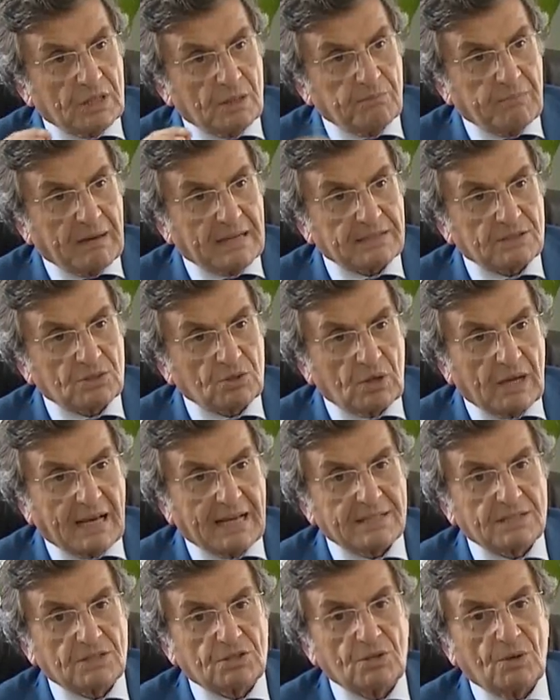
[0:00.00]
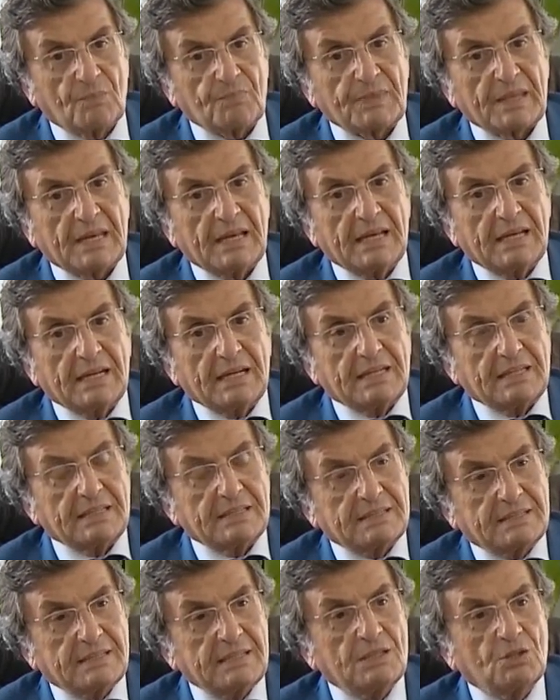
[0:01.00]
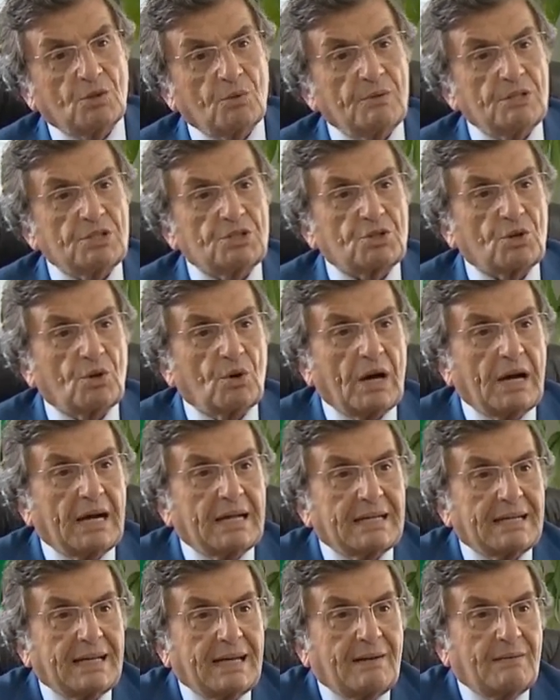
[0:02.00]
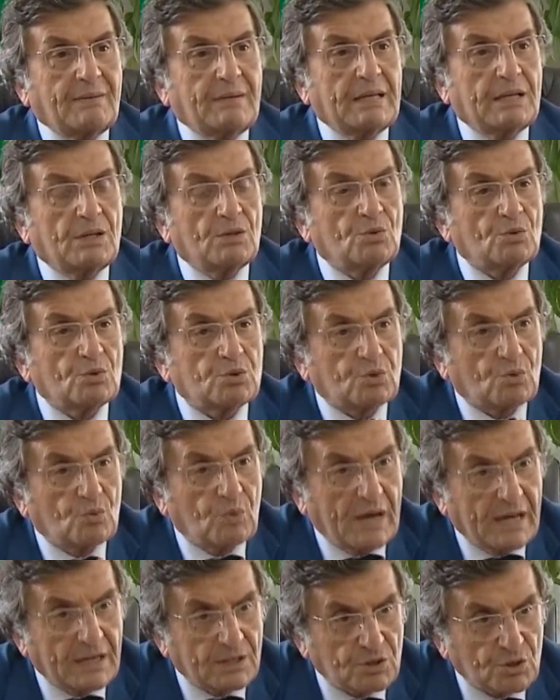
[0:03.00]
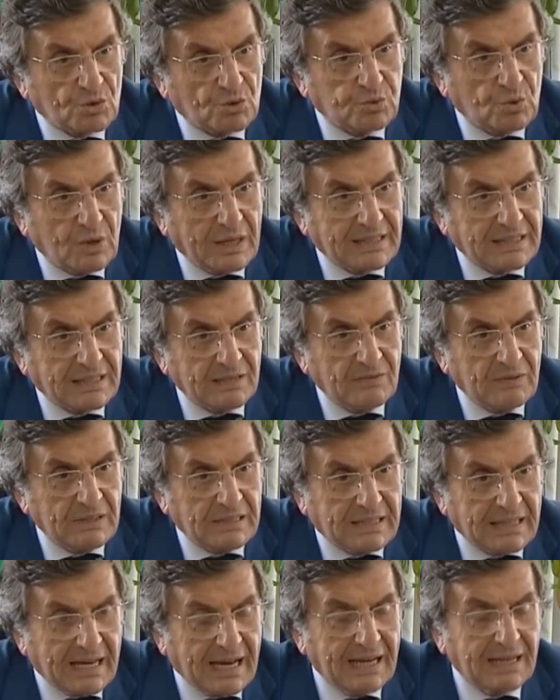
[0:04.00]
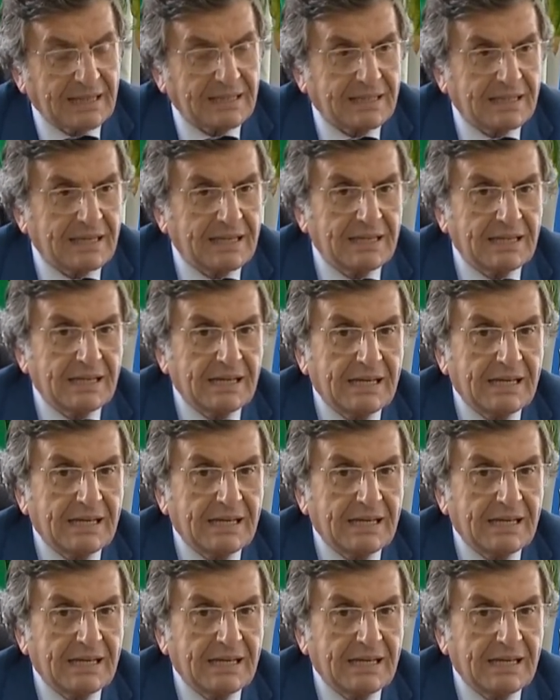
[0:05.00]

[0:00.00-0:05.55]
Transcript: We started seeing at a certain point that the Casalesi clan was working with the Sicilian mafia,